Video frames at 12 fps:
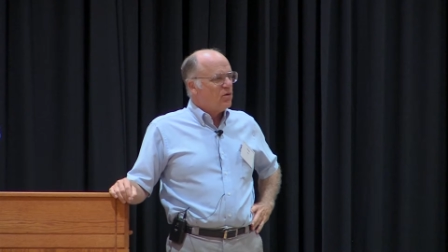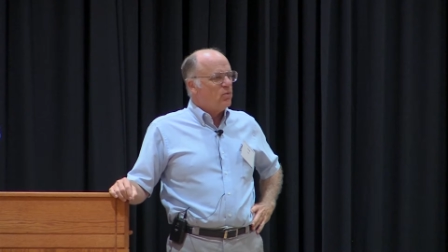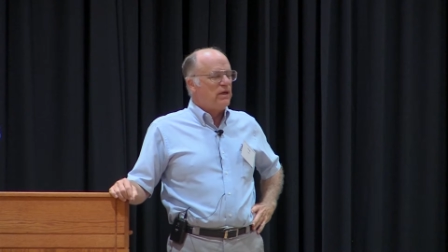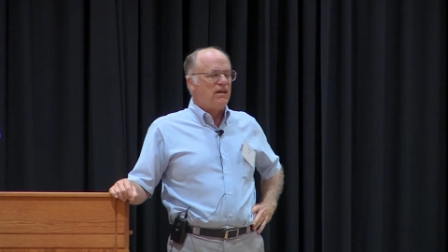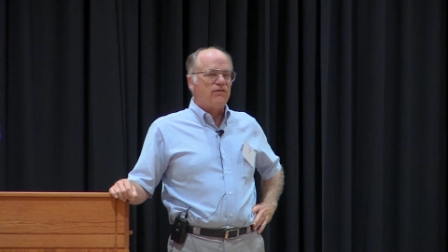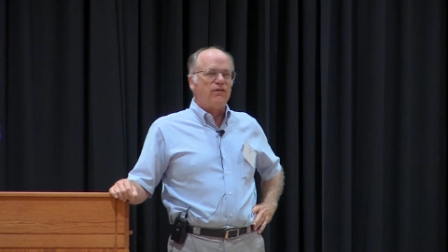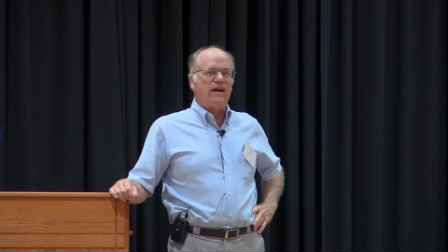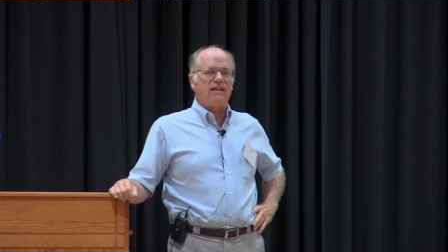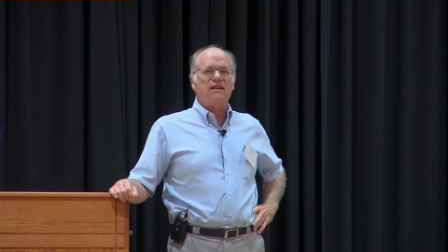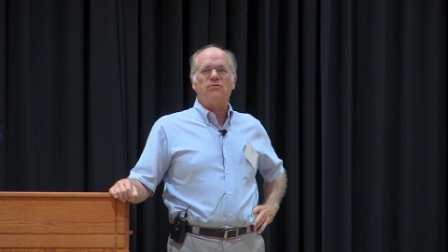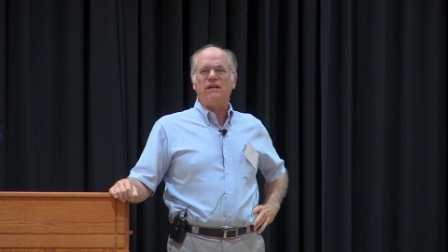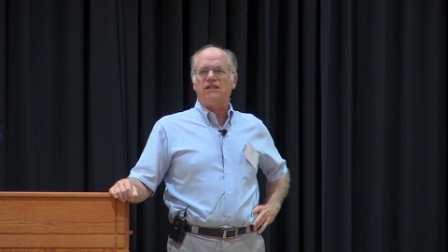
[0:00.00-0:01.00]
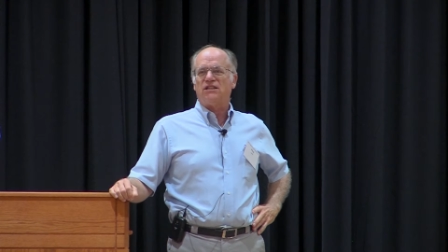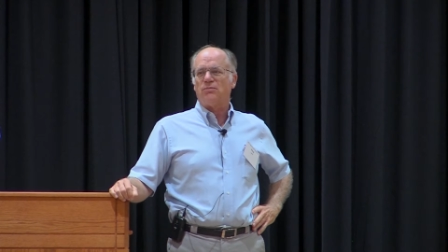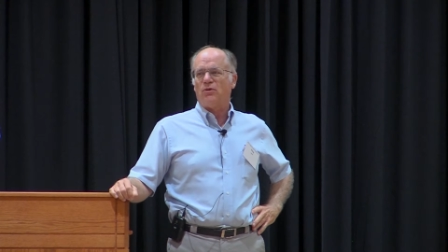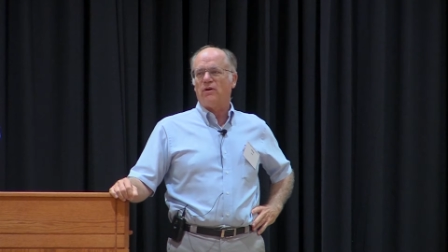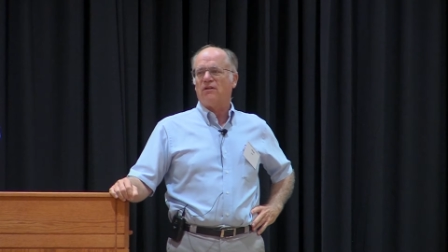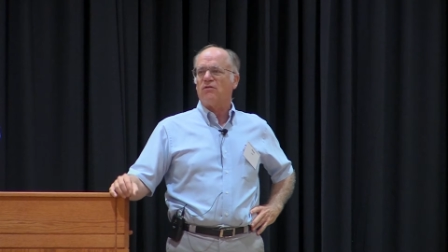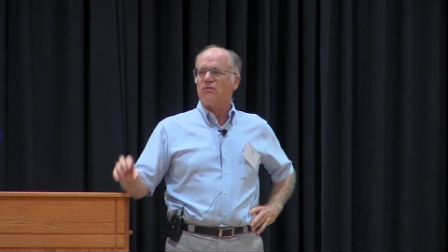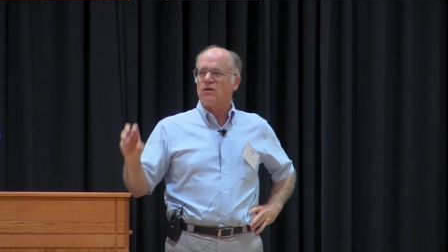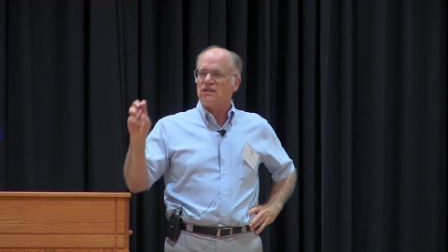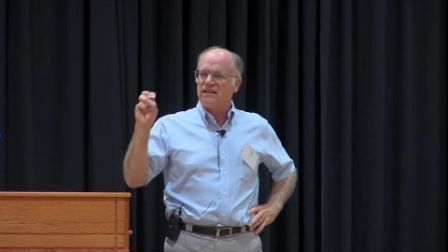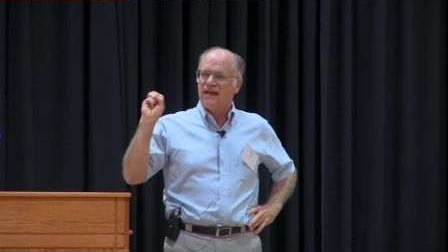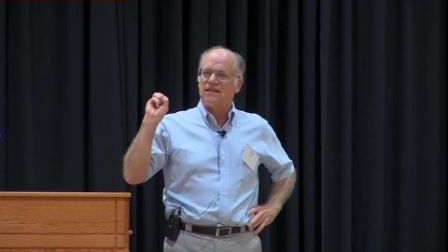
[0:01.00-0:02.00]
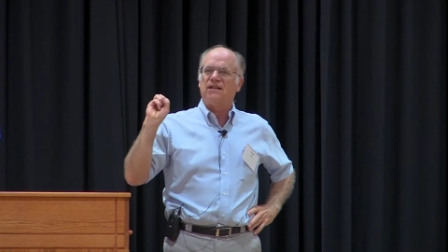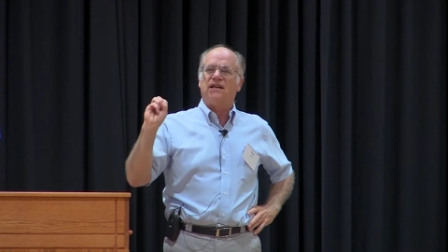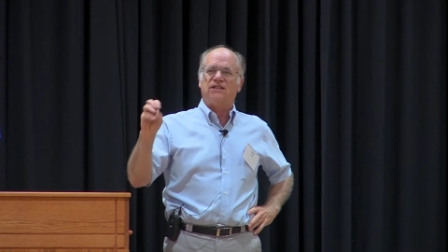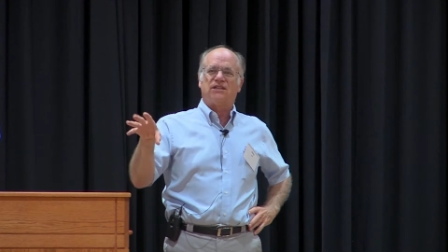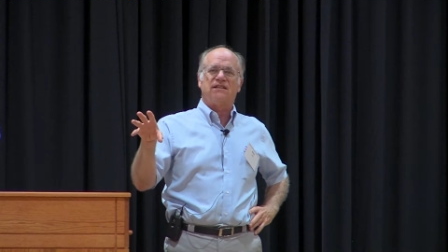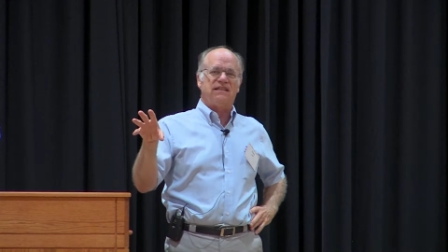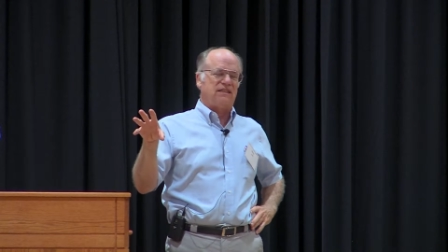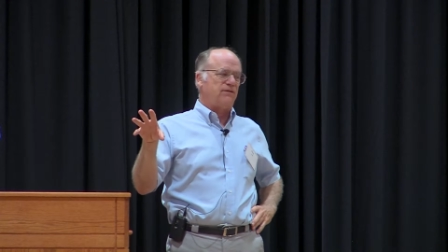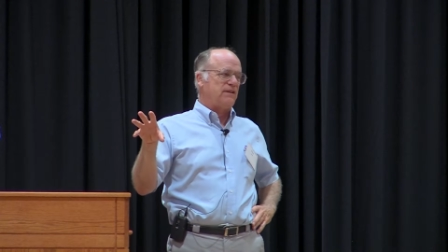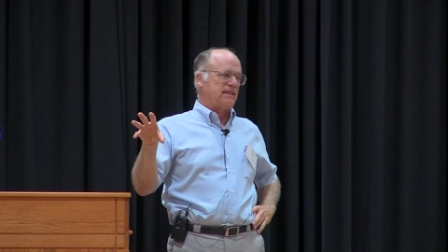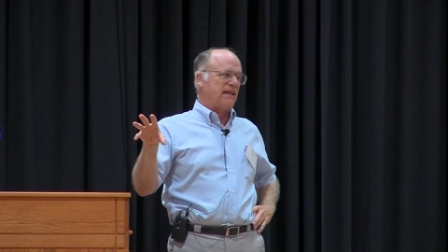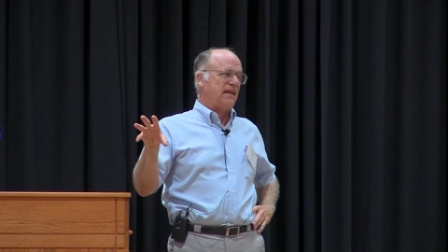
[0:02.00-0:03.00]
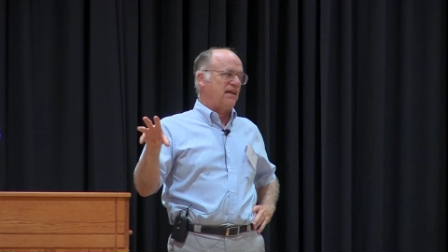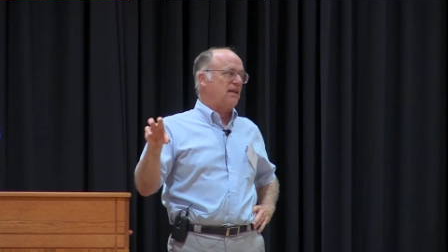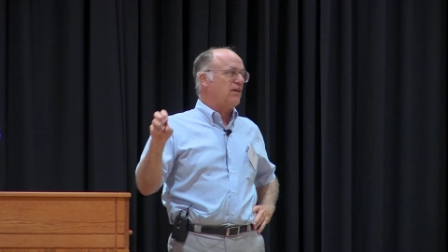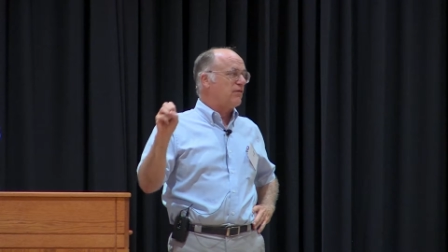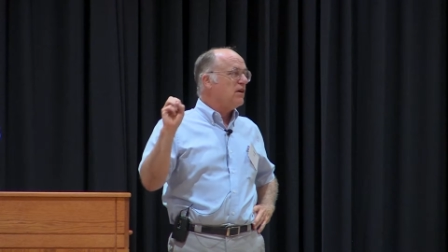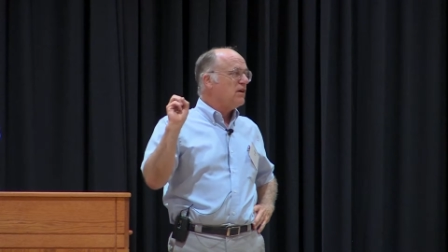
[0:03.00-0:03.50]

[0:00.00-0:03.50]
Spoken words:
We have finally reached the point where we're technologically sophisticated enough